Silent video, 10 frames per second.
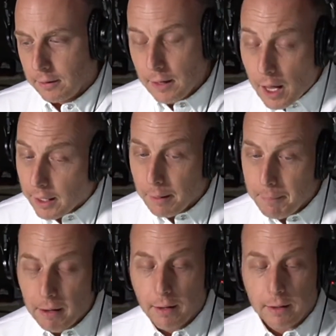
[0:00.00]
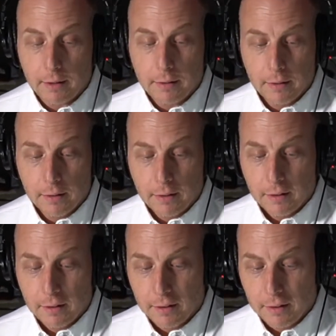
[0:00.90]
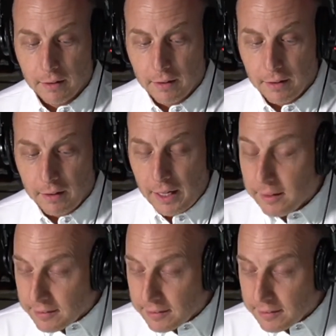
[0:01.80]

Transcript: Not in America. It's